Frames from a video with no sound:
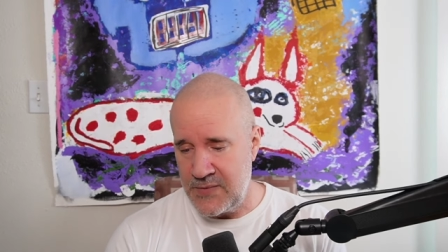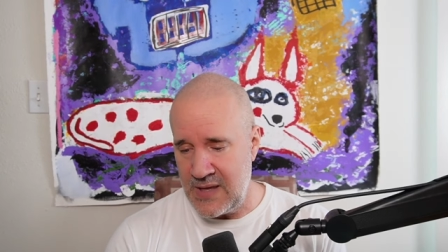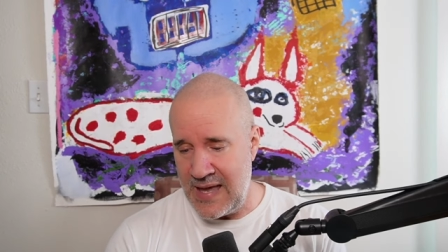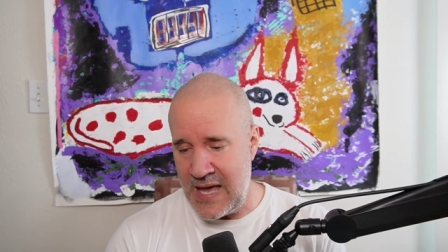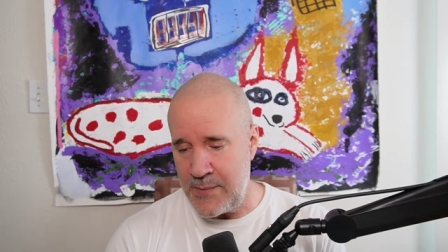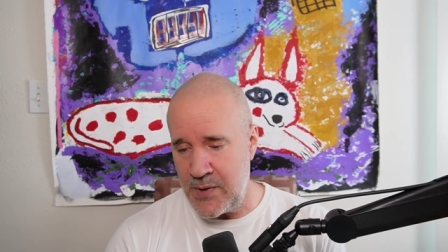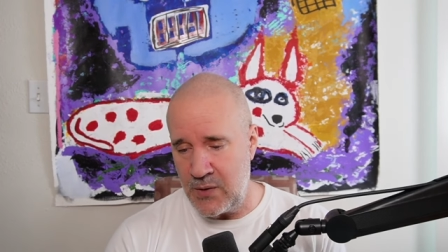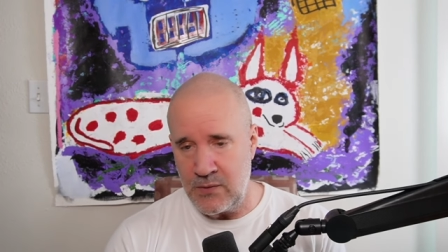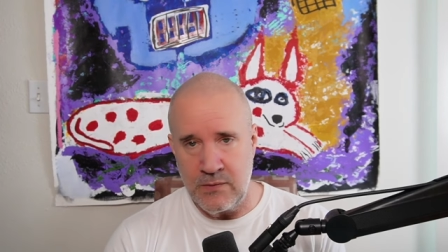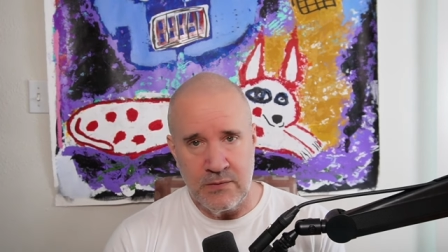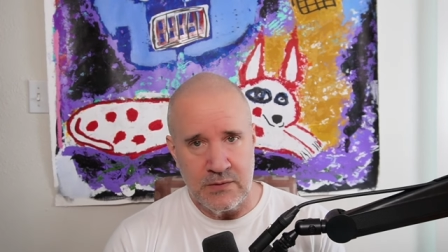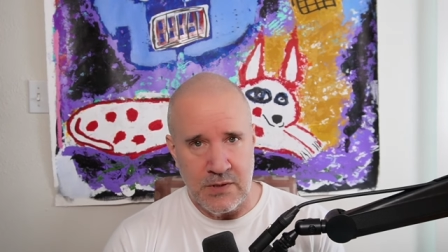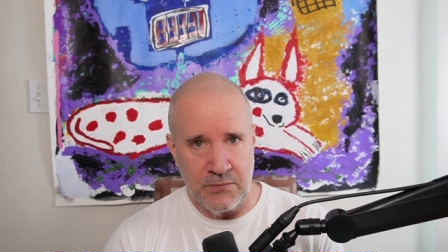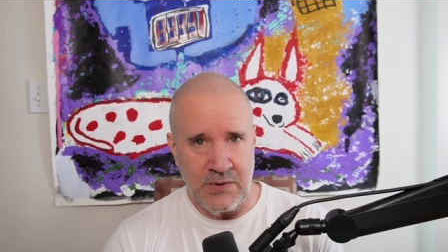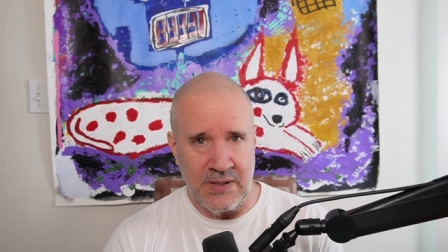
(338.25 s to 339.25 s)
ammo
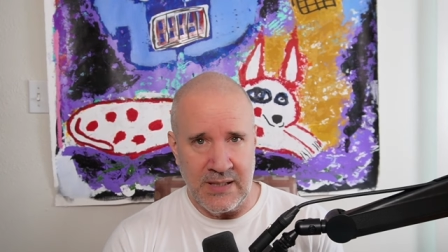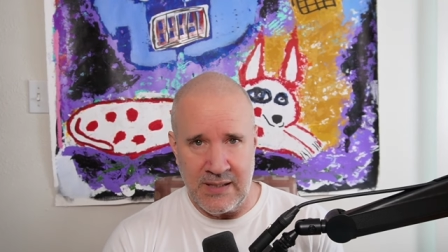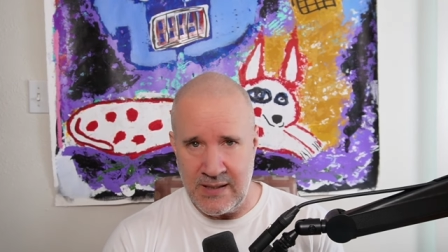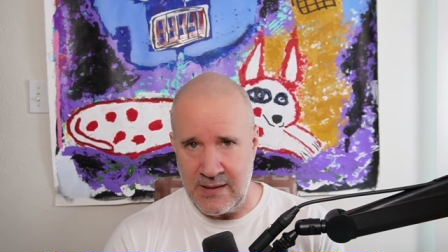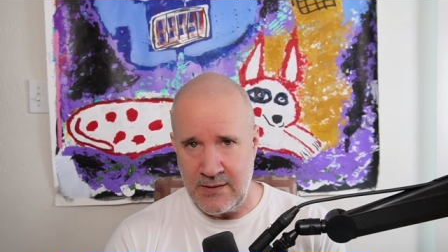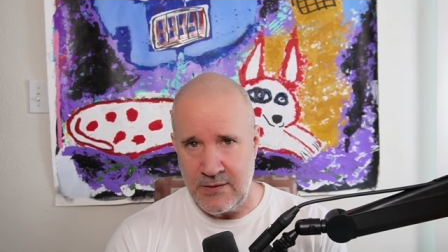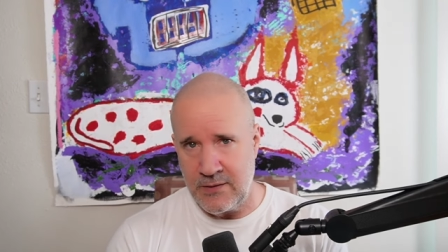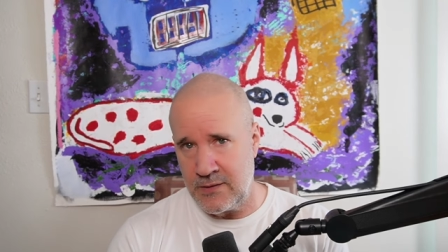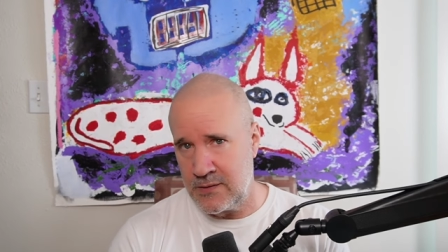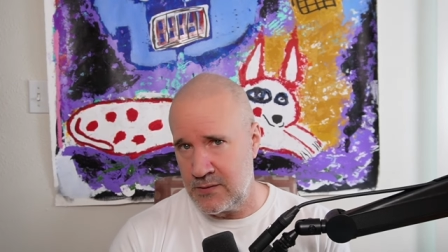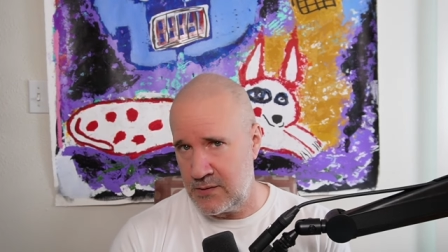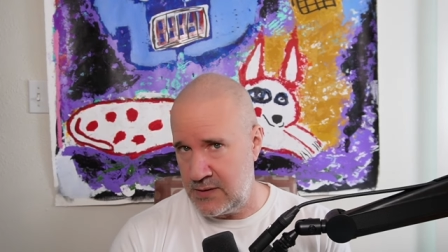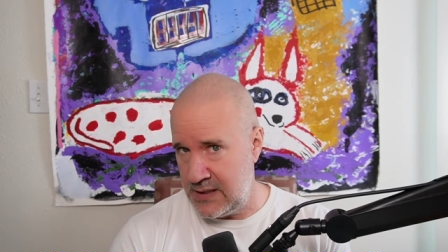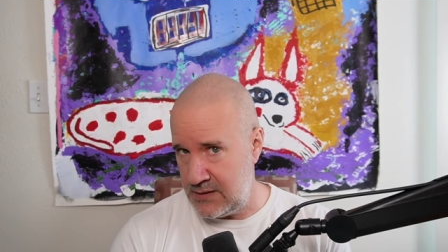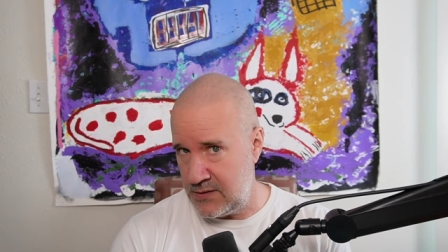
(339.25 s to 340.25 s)
to really hit your
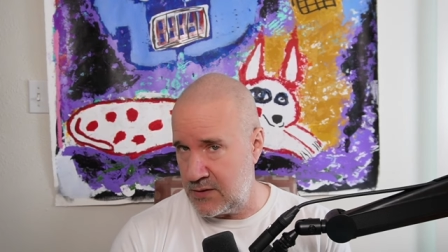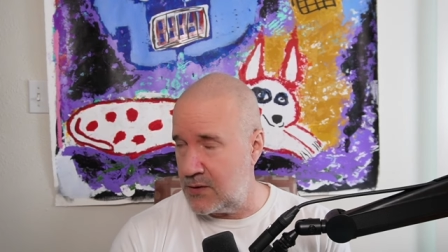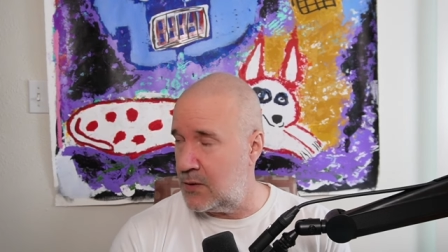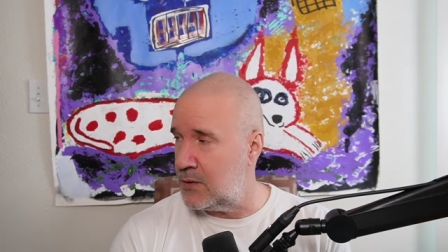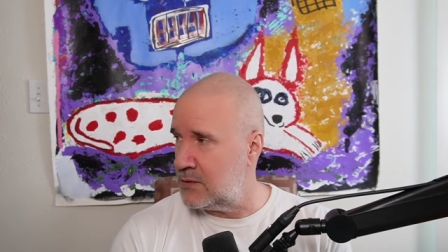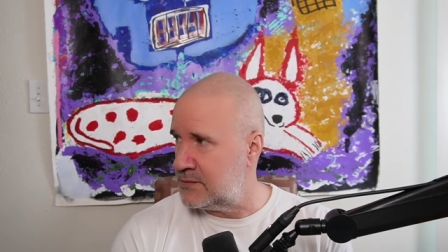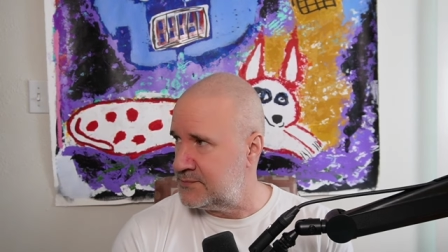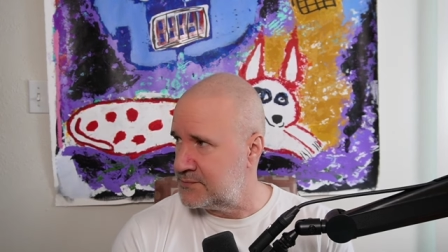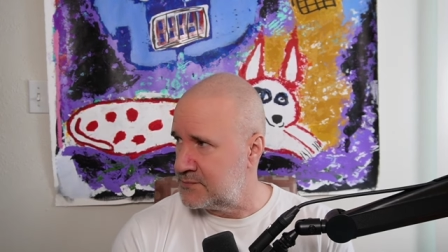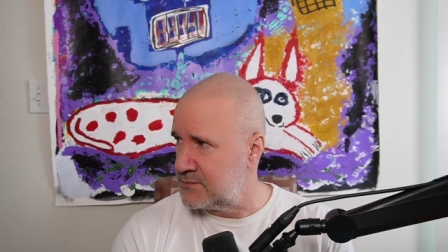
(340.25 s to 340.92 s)
hit your goal